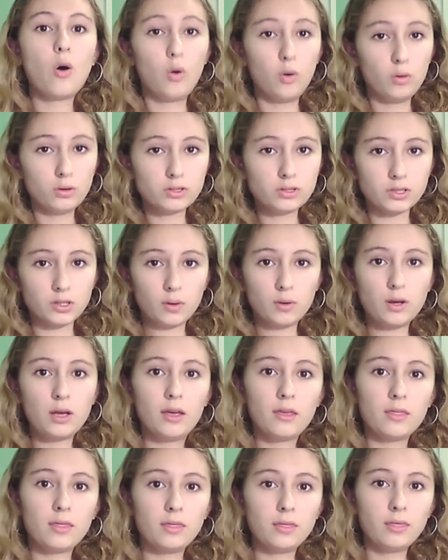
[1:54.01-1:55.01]
Also,
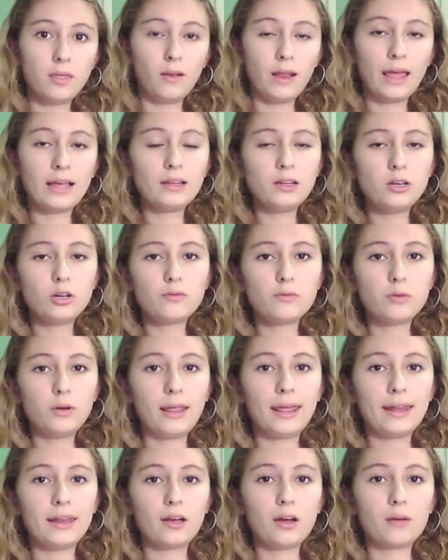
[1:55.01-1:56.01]
the likelihood for
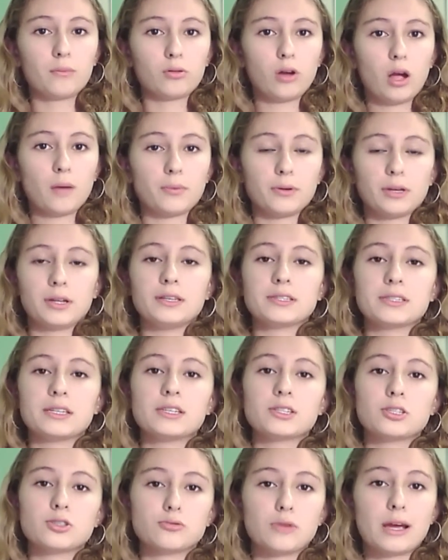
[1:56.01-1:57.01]
landing on properties
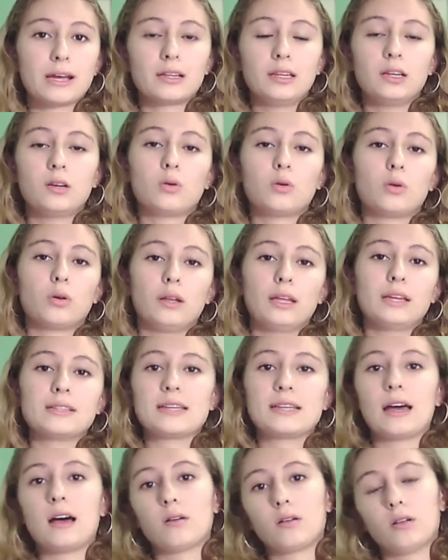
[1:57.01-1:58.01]
is directly correlated
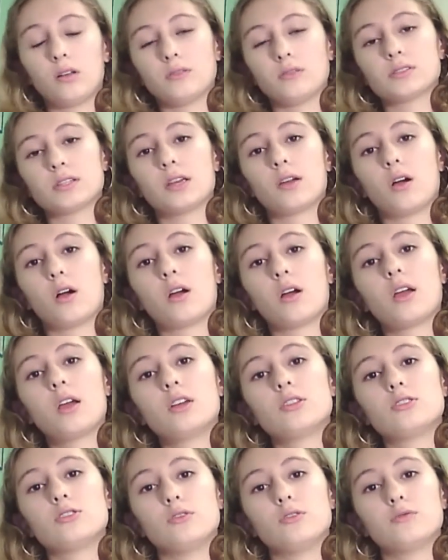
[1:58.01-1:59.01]
to how close they are
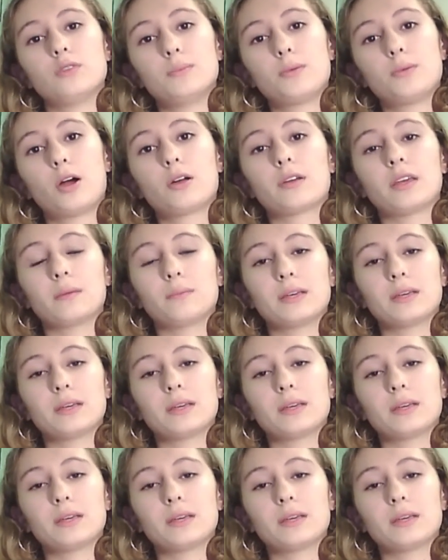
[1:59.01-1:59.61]
to free parking,